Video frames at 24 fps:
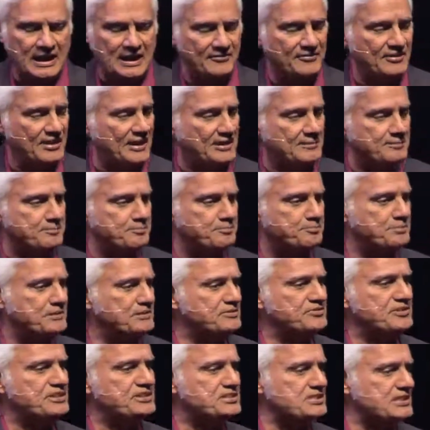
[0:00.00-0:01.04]
I've had
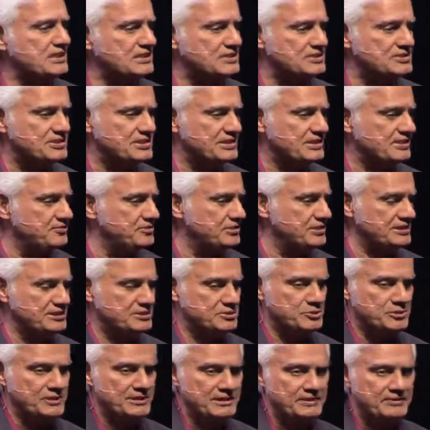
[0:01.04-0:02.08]
perfect health in every
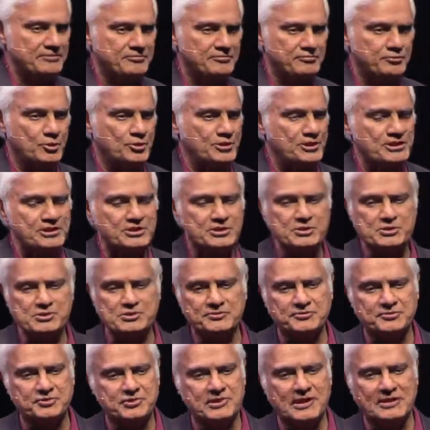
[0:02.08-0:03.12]
other way. 40 years
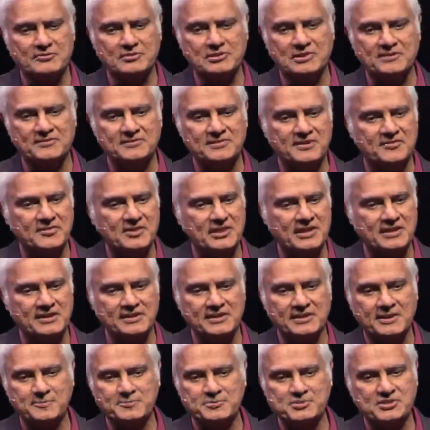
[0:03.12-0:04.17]
of travel. I've never had
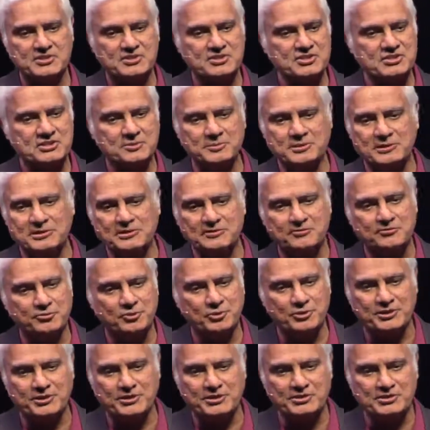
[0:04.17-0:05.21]
an upset stomach in
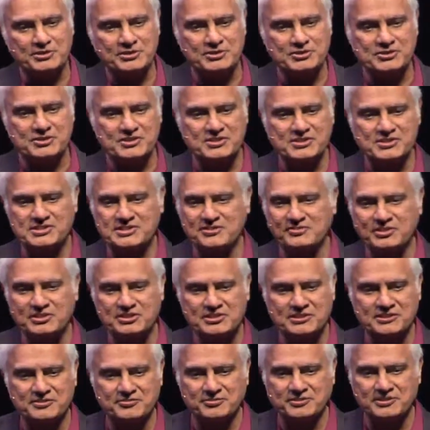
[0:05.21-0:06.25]
40 years in
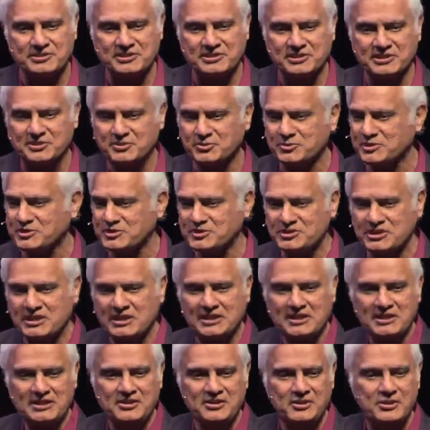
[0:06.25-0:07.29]
70 different countries.
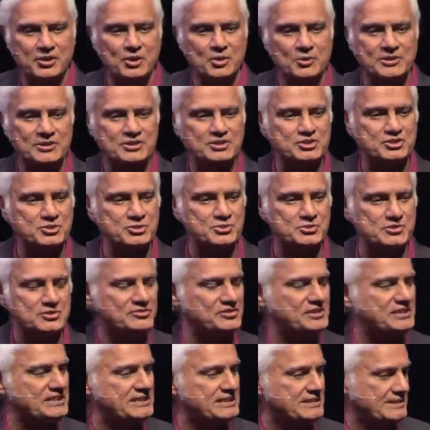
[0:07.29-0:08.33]
No issues
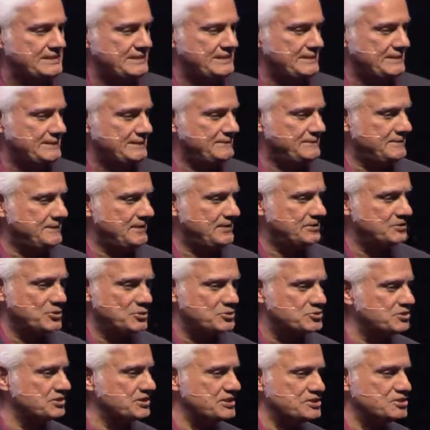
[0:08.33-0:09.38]
of any kind.
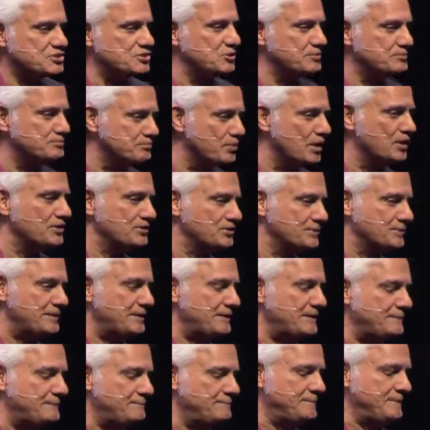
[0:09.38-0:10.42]
Those things don't bother
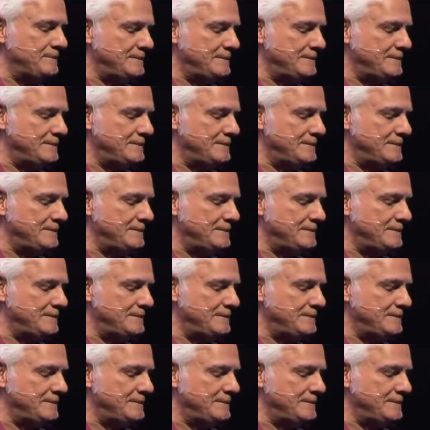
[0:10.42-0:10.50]
me.